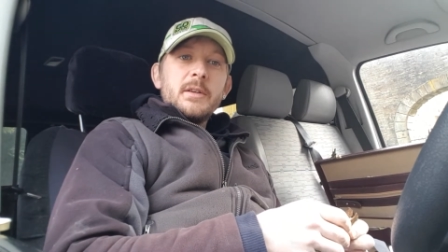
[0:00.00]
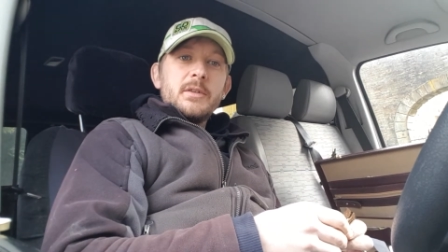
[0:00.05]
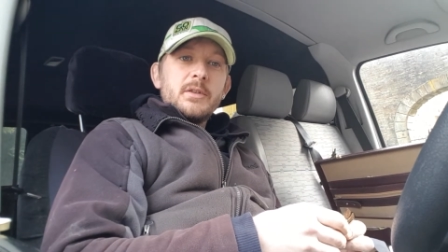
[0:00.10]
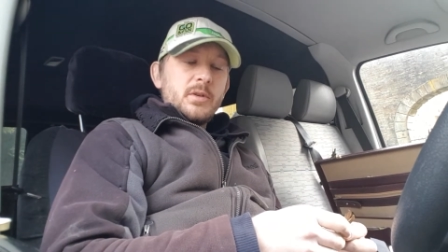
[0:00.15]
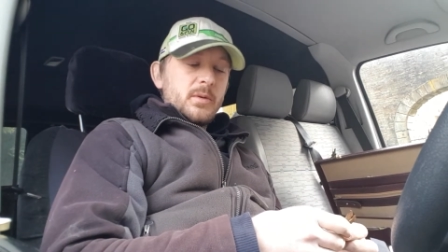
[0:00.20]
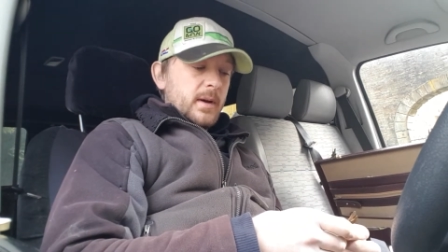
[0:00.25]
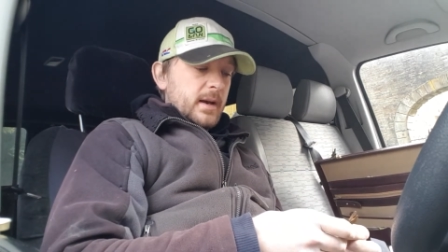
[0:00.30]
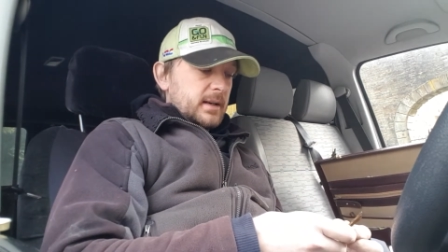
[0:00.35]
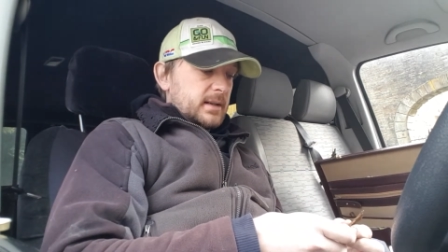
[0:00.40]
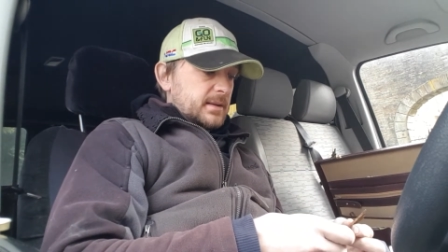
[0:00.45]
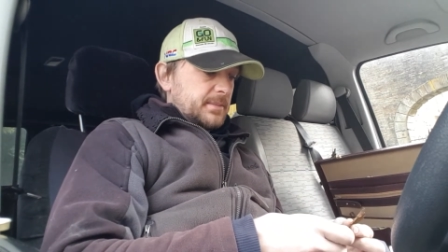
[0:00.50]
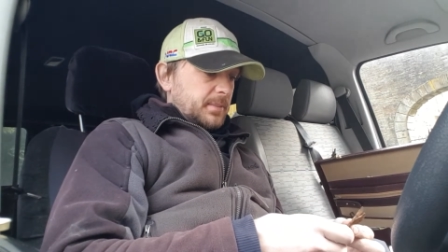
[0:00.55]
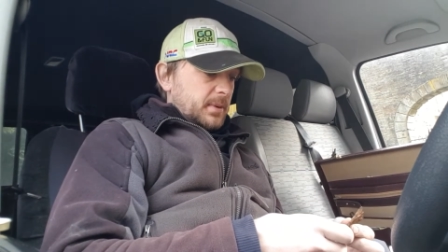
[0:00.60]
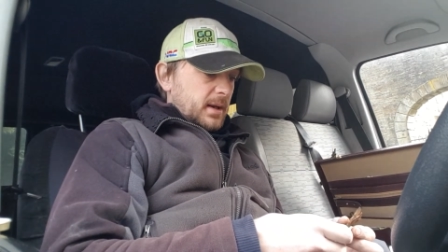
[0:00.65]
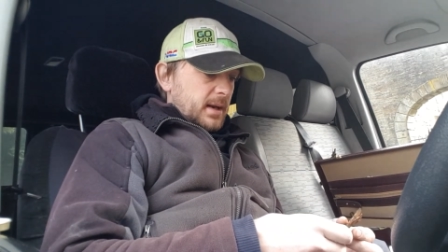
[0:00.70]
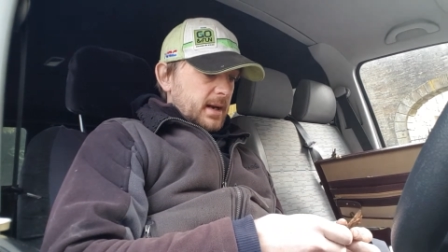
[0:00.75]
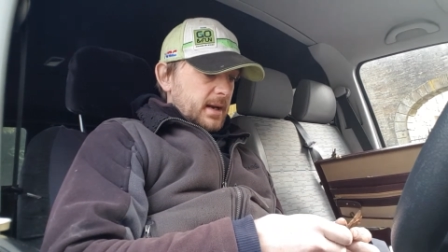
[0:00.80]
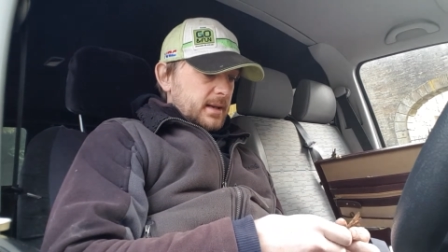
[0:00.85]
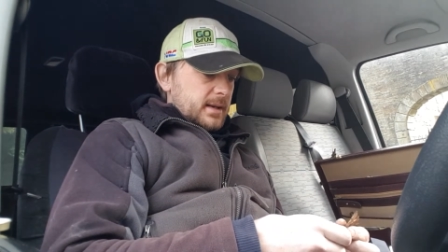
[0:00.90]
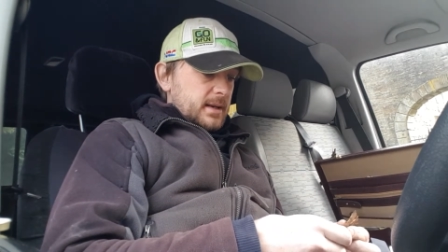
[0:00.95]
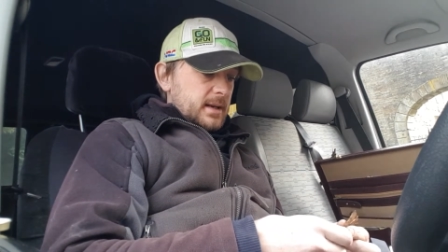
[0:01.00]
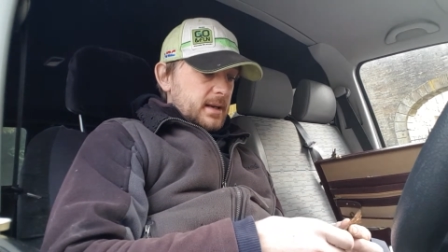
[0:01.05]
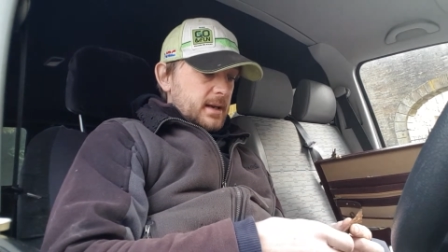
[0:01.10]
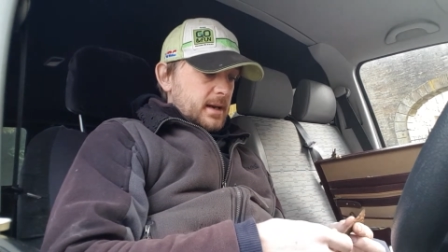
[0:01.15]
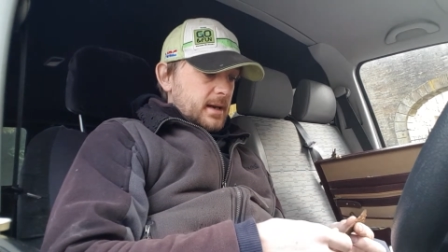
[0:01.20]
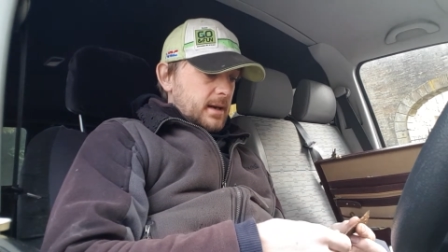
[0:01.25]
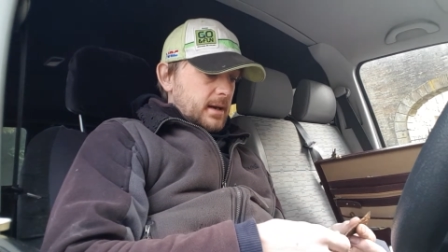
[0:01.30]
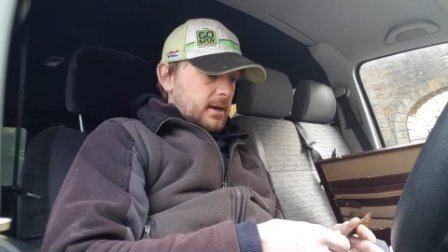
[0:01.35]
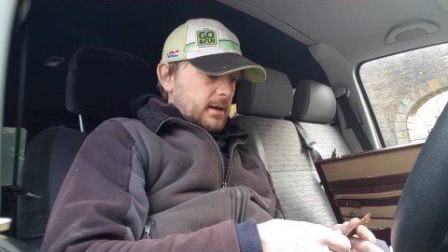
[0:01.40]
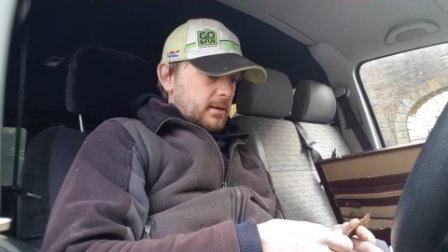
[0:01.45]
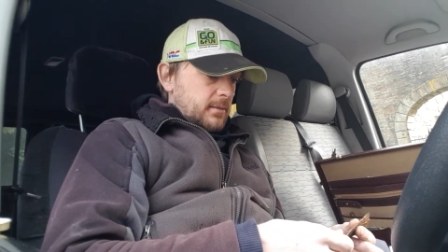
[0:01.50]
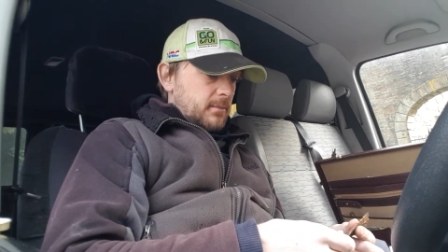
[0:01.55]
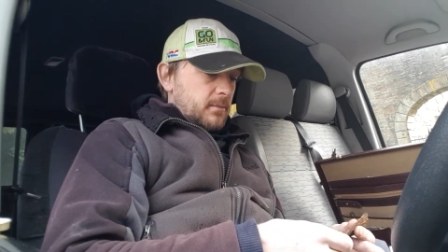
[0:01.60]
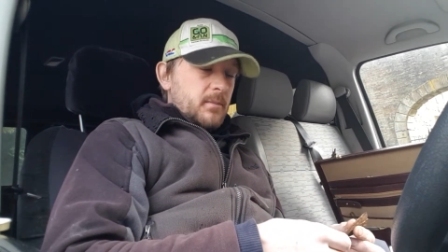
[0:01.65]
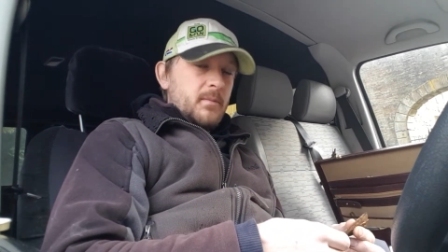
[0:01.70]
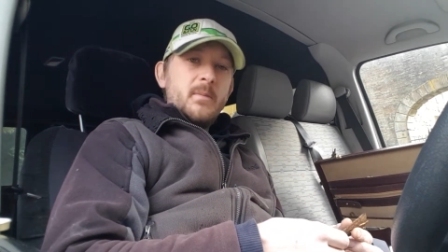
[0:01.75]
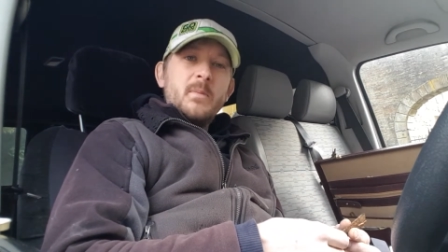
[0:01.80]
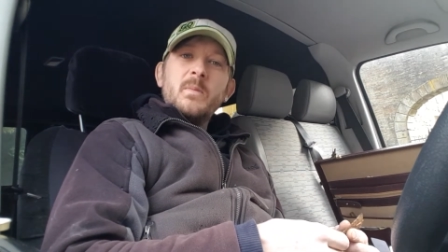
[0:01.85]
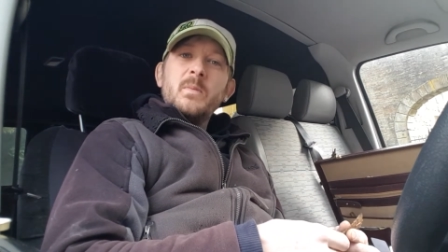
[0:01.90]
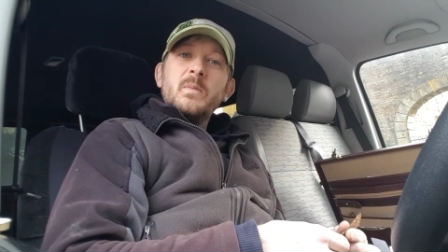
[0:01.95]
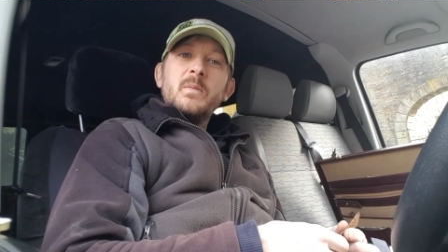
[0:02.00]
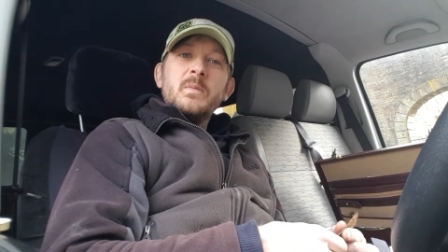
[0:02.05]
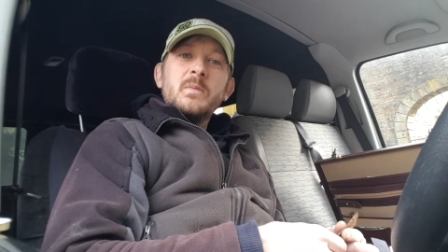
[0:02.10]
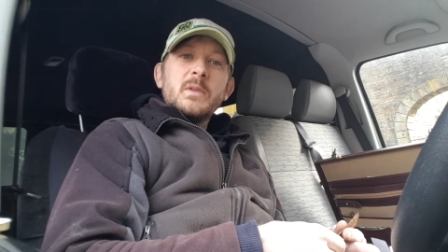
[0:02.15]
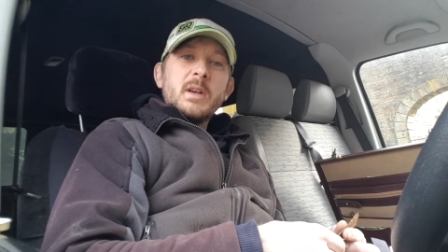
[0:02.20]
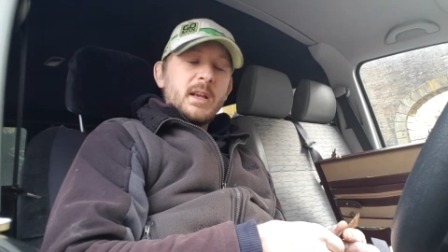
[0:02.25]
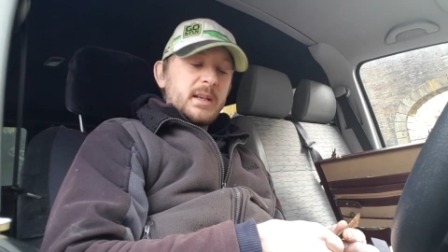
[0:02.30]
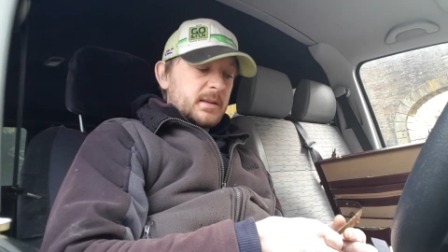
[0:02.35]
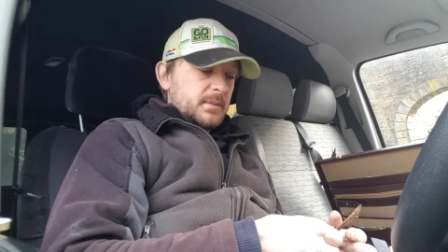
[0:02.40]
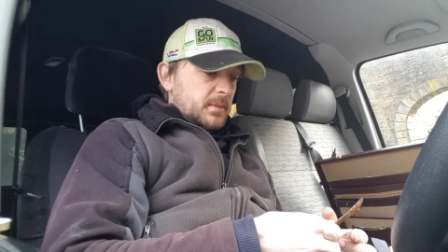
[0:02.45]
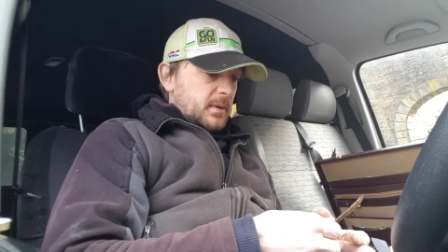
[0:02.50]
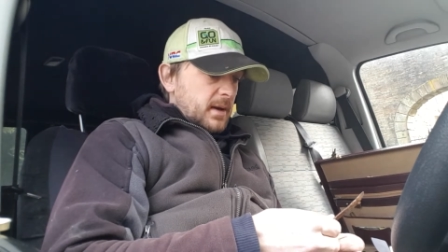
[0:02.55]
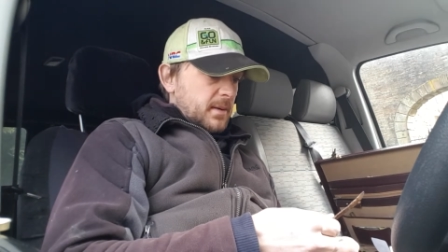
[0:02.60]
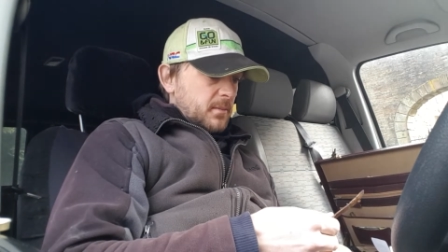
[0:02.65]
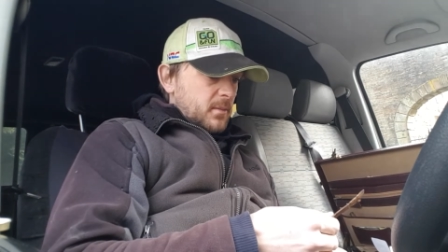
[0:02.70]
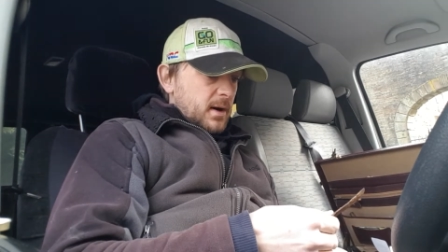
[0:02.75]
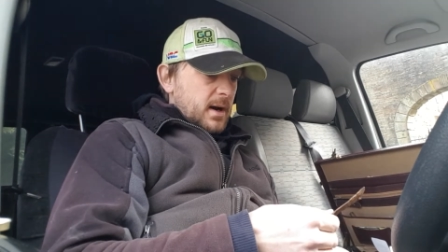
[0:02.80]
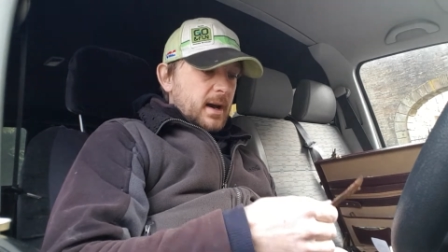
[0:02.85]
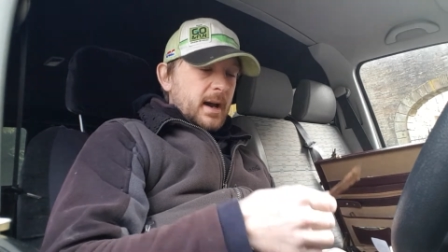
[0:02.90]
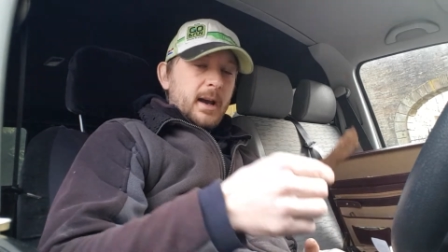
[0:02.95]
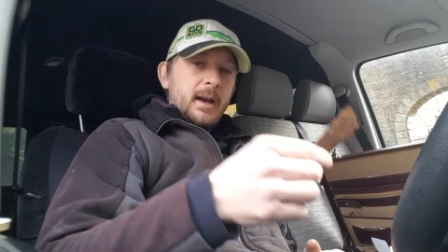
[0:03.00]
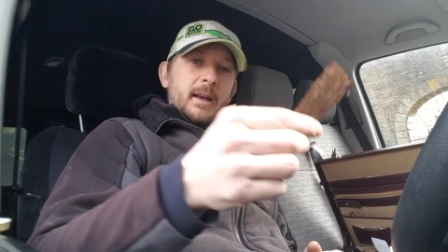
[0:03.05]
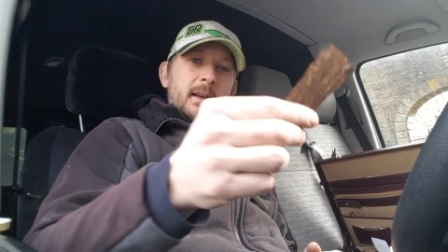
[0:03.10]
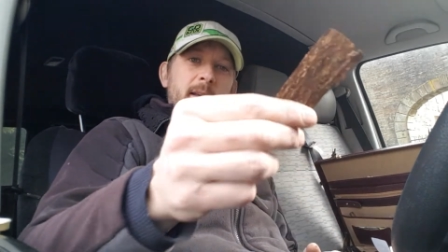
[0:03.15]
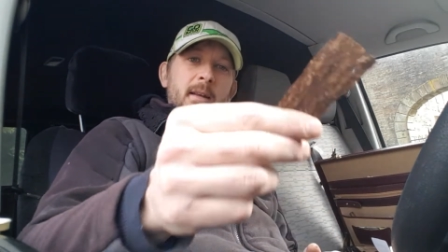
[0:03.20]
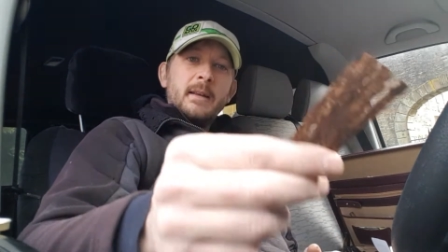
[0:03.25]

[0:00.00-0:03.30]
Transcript: to explain the explain why.